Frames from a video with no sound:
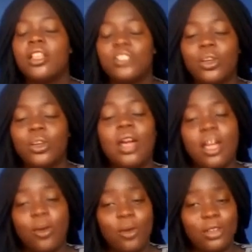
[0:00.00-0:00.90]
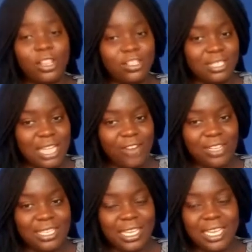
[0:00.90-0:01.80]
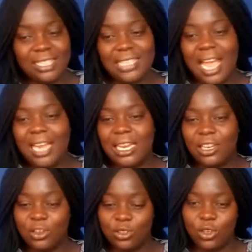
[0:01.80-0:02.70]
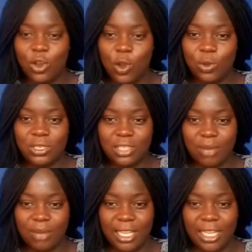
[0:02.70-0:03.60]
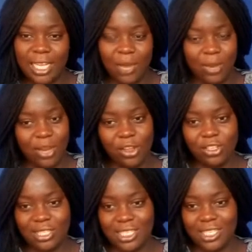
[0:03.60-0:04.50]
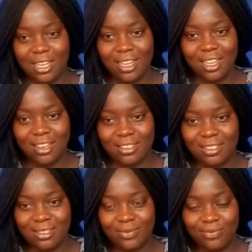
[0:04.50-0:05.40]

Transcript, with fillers: So we're going to start raising kids. I need you to know something that we're going to teach our kids.